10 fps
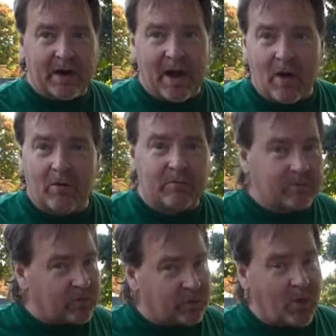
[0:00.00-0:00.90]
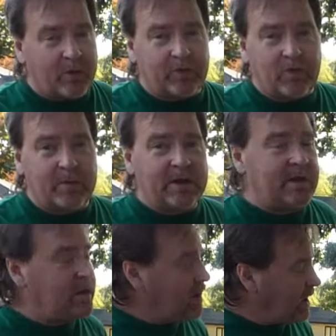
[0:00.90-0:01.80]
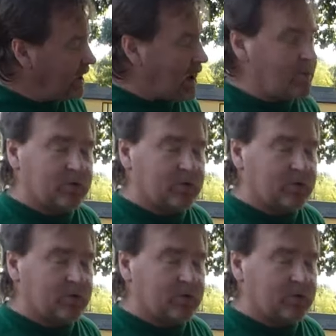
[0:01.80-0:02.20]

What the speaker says: it out, throw it to me, and I